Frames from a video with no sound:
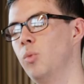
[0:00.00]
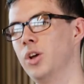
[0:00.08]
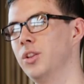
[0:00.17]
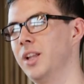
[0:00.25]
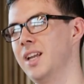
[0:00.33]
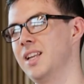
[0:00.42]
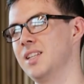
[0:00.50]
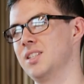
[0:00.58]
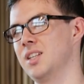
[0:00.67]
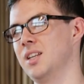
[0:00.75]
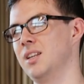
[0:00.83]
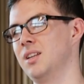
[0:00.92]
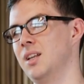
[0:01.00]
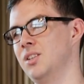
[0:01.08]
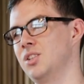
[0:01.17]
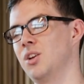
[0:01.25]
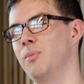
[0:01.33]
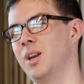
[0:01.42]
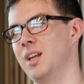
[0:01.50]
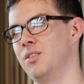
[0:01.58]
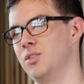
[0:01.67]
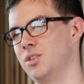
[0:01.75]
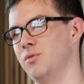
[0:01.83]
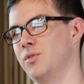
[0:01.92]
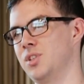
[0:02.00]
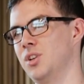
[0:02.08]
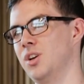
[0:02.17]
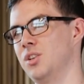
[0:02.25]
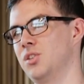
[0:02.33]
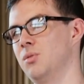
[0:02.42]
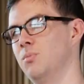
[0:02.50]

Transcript: world leaders in, in so many areas of research